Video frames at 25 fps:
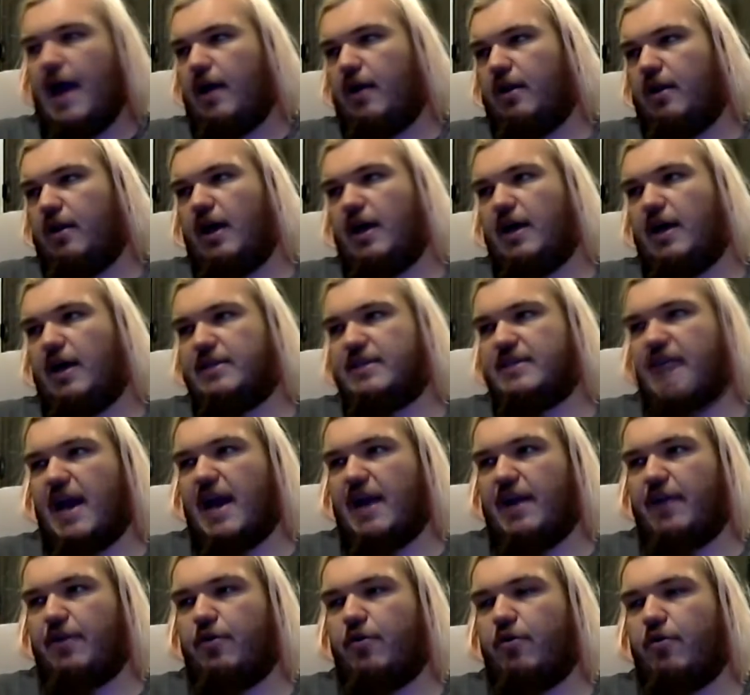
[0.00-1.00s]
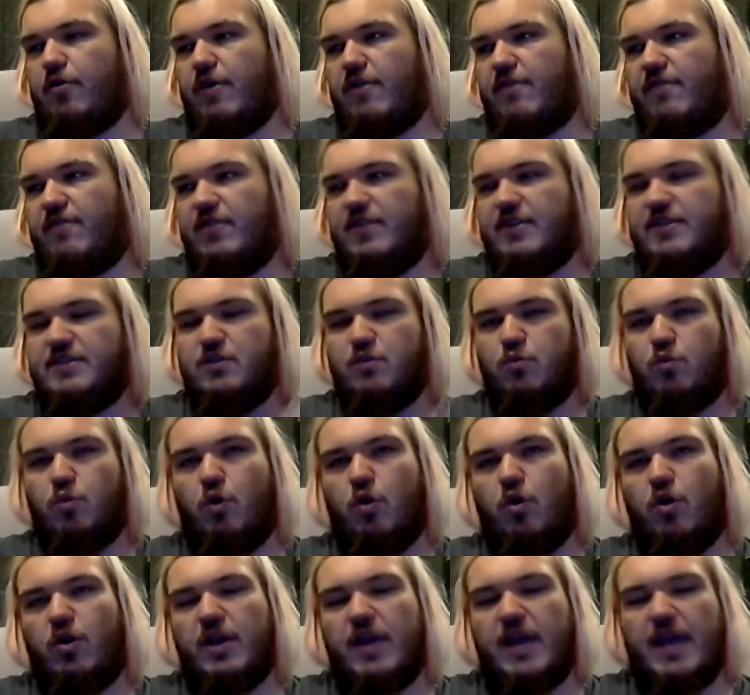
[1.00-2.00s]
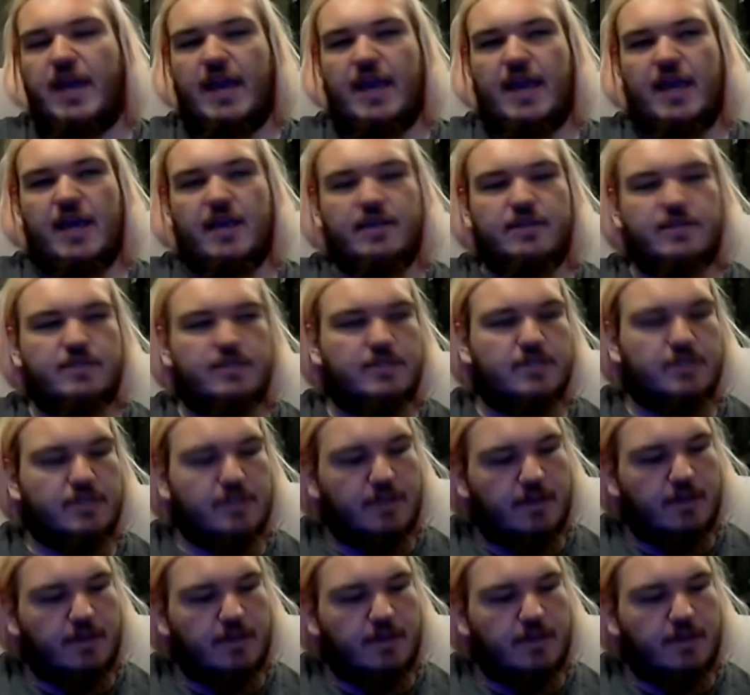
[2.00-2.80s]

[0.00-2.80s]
Our last category for this award is